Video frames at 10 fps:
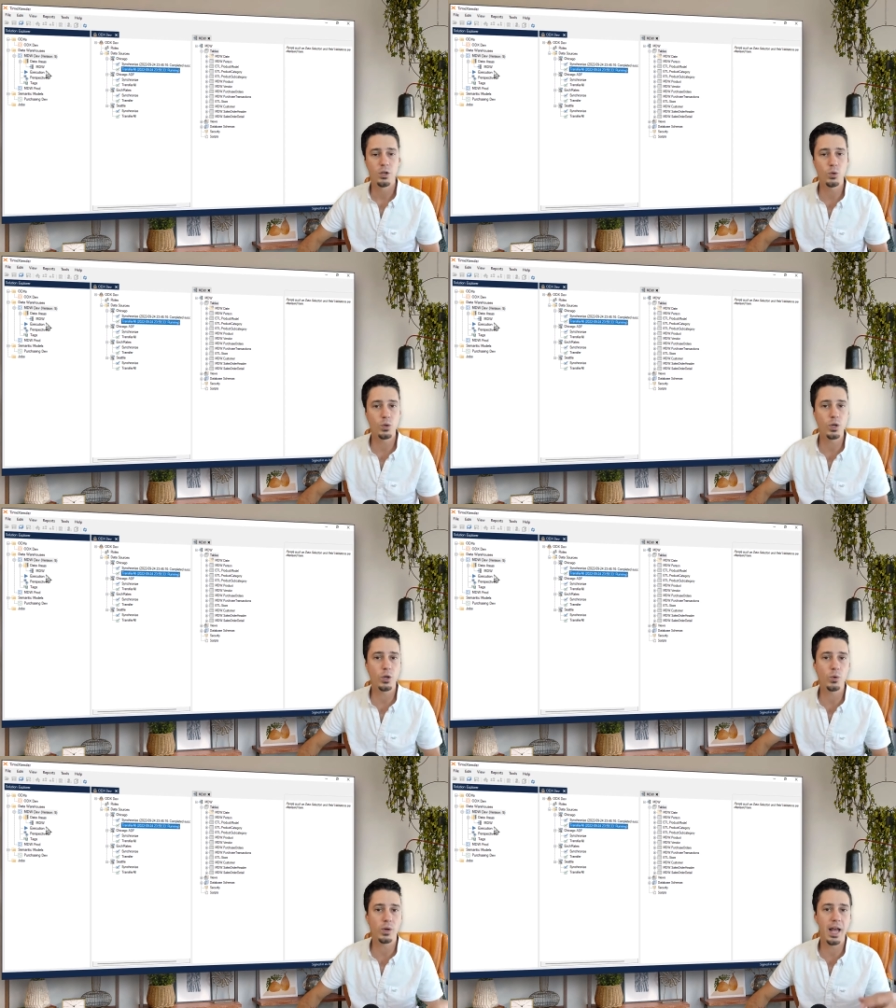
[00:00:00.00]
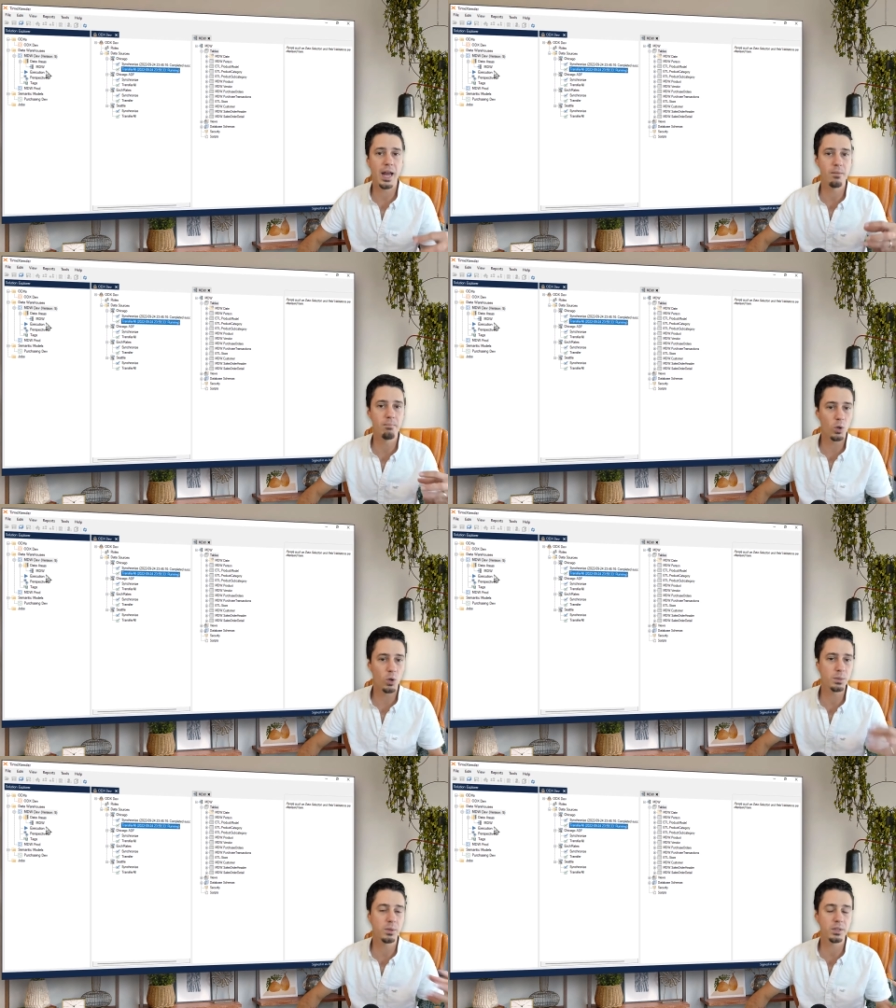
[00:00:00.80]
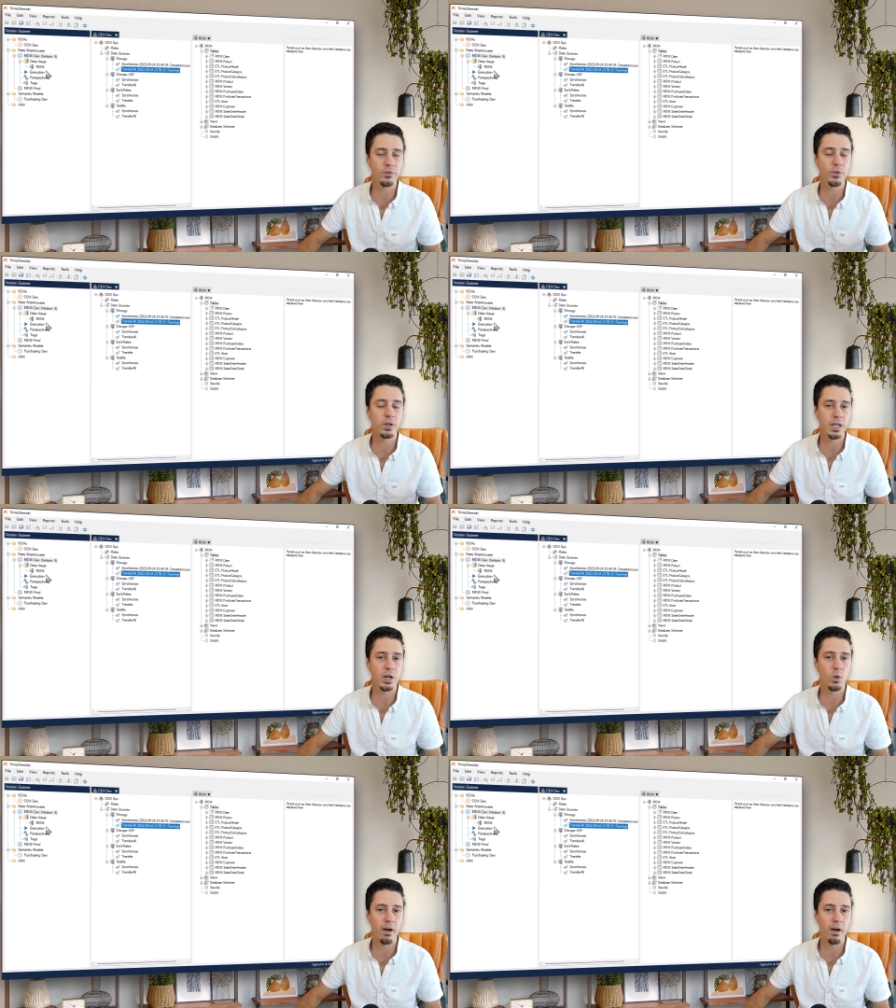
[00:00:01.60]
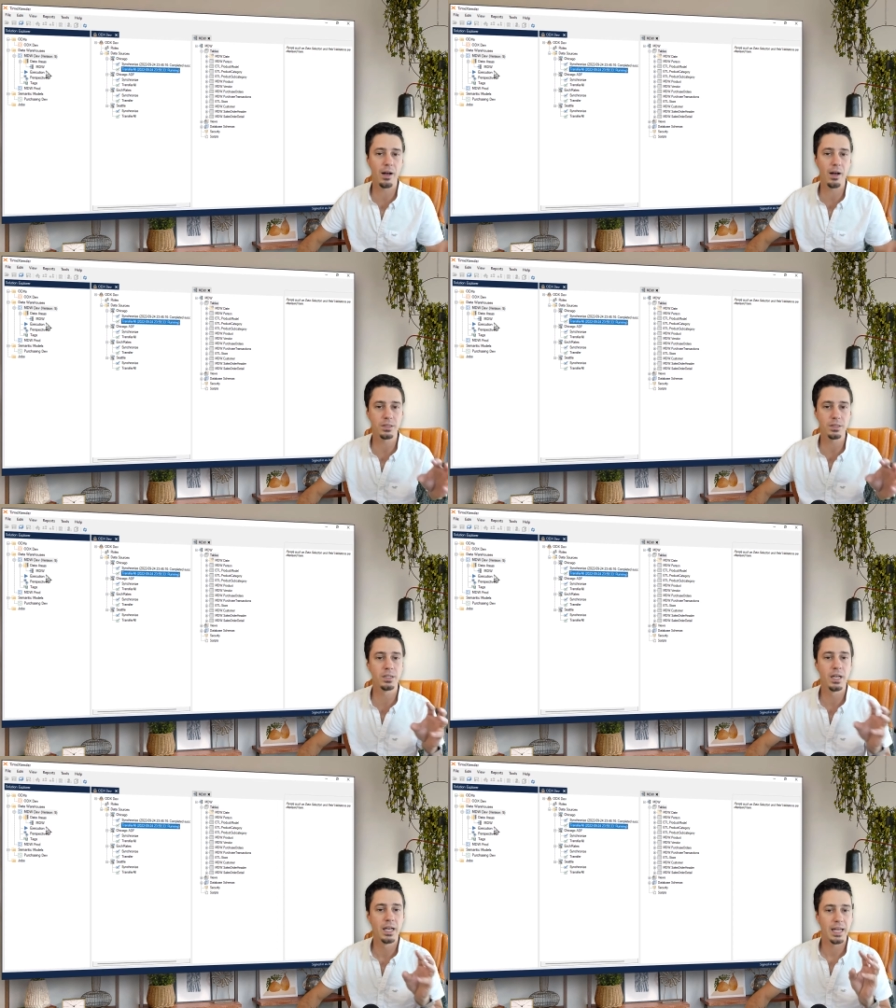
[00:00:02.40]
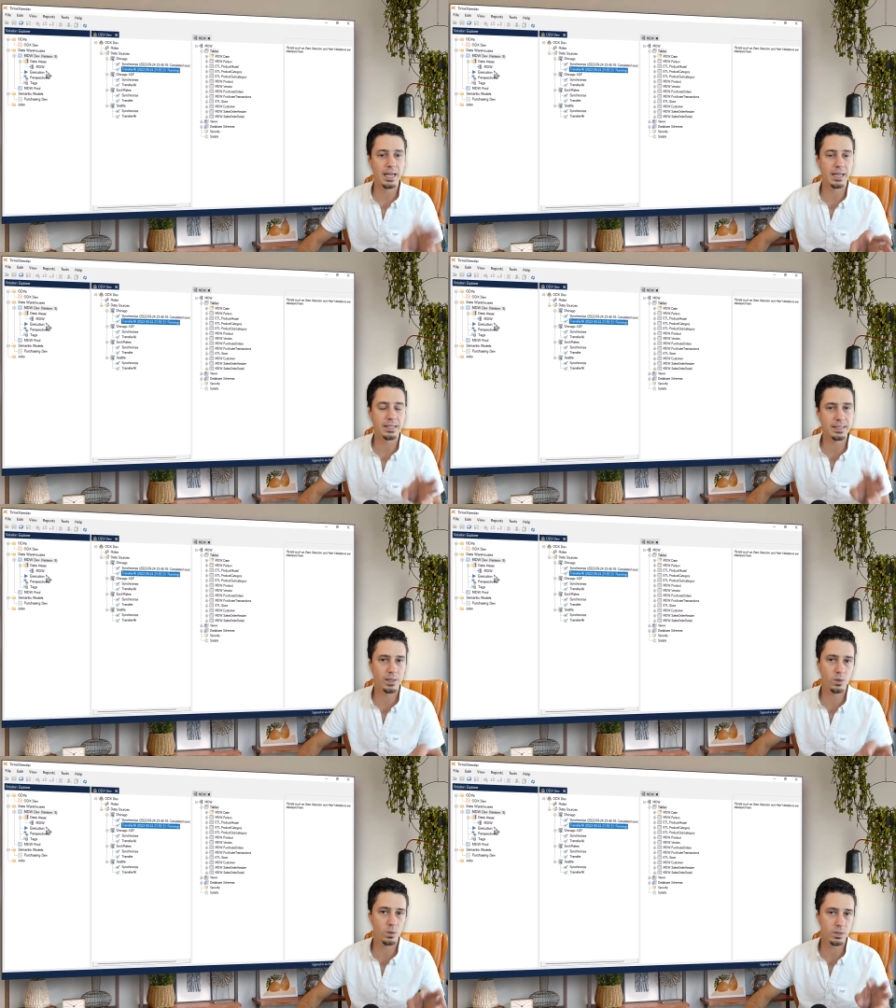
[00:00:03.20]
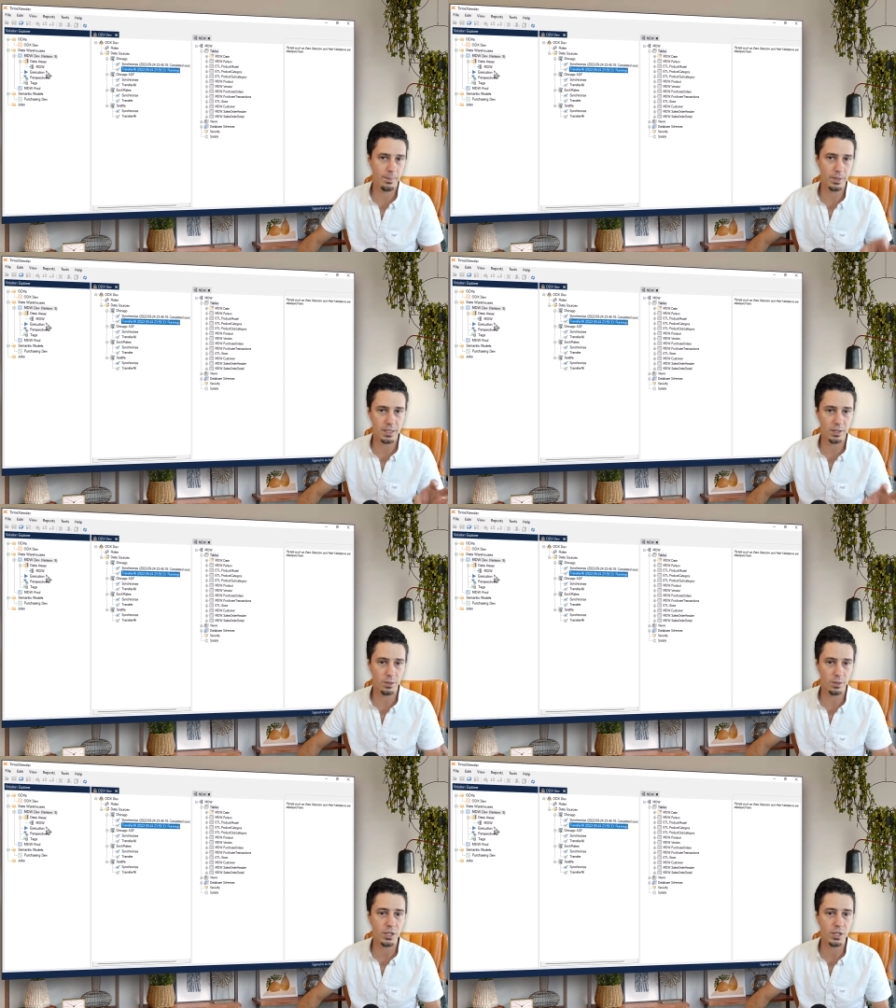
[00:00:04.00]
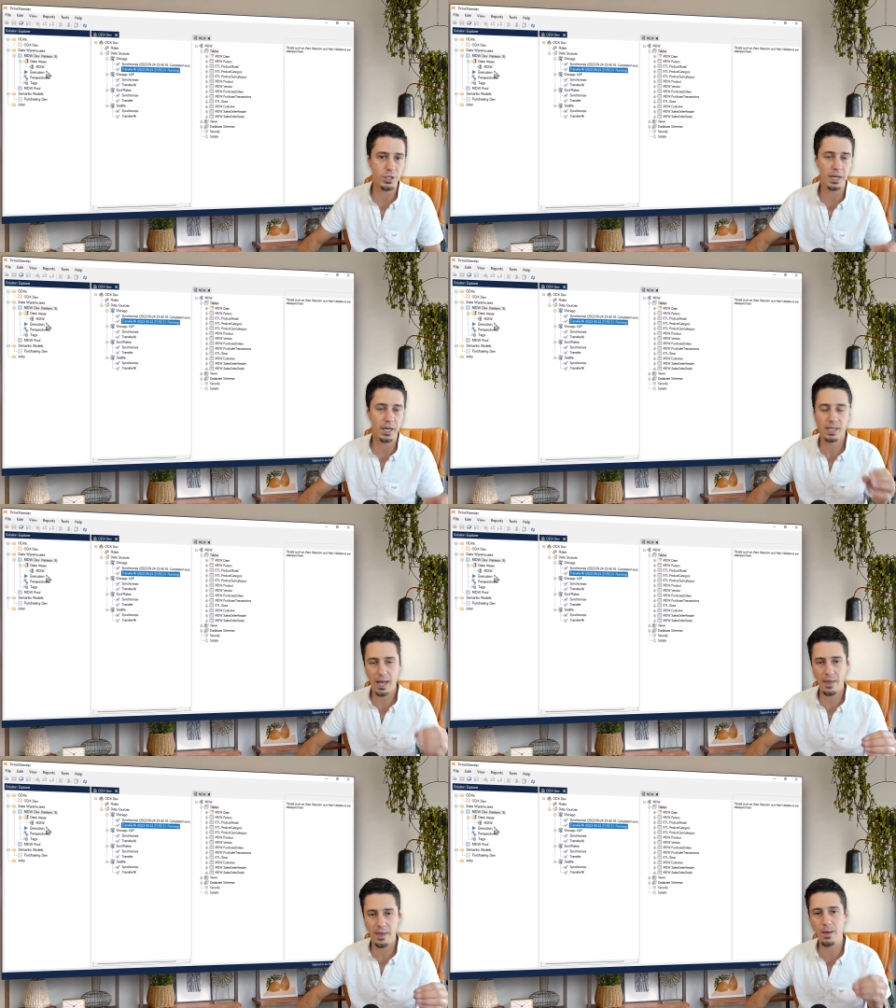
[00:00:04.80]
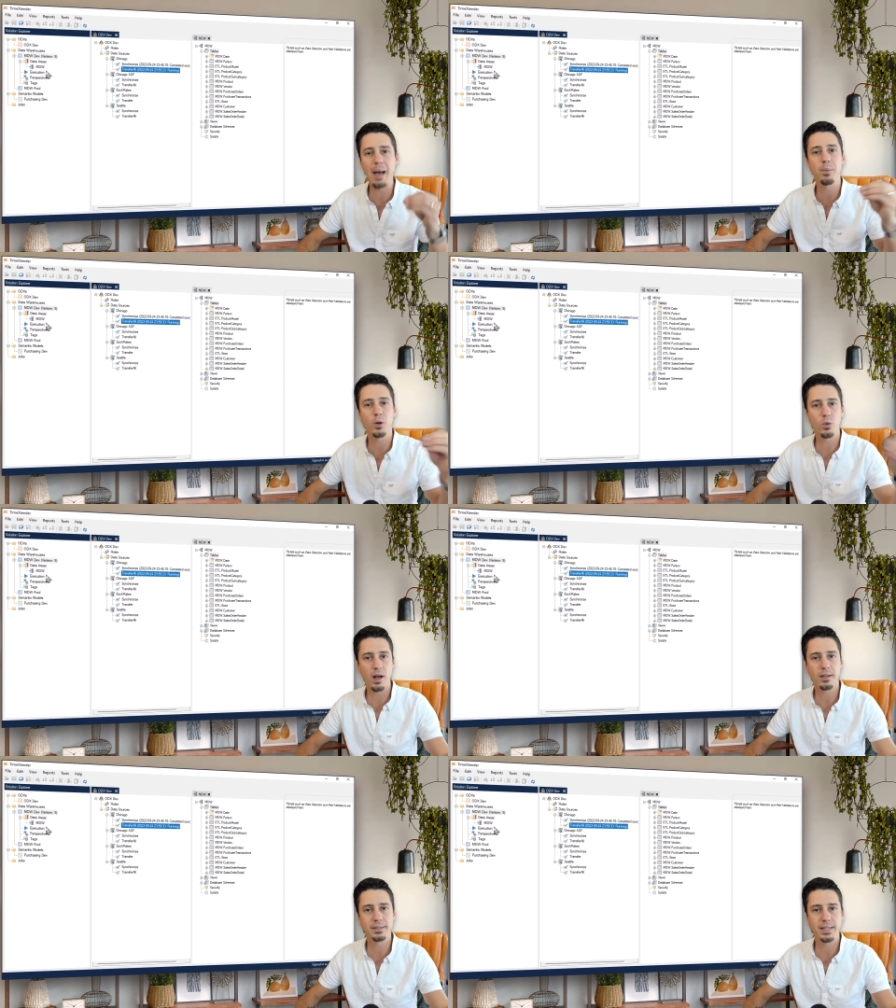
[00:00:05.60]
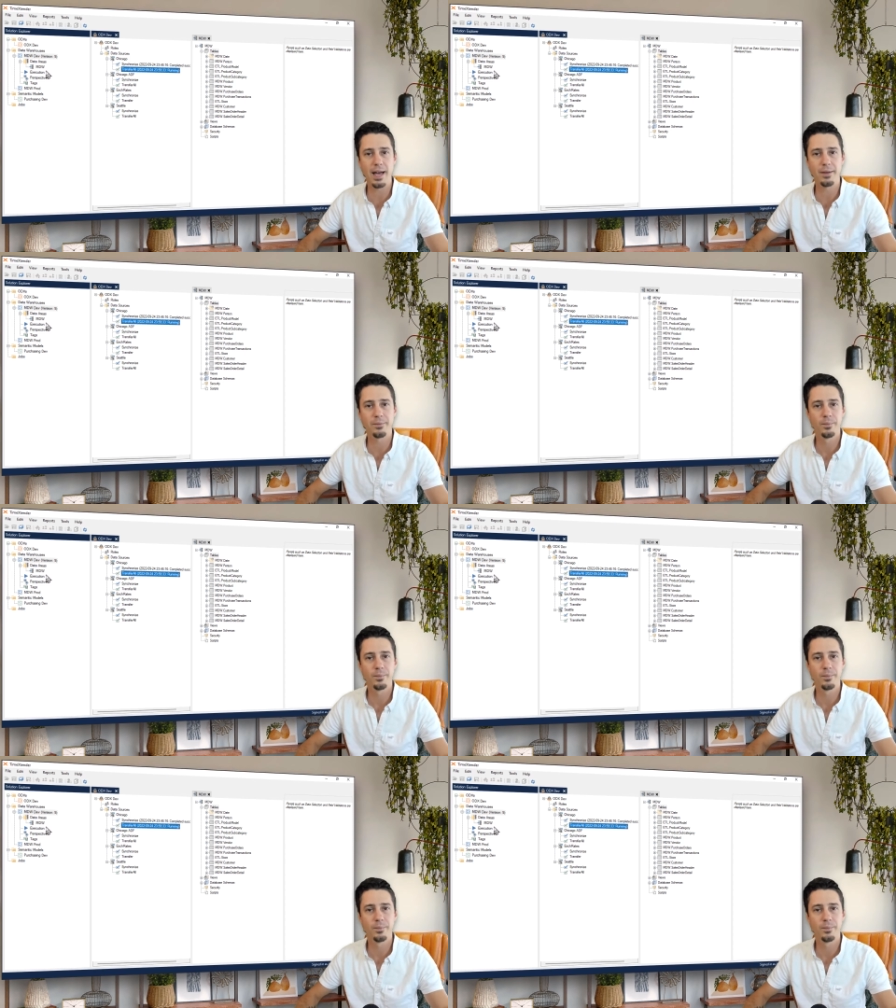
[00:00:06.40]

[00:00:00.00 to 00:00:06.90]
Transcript: you could create multiple different data warehouses in a single TimeXtender project and then map across that.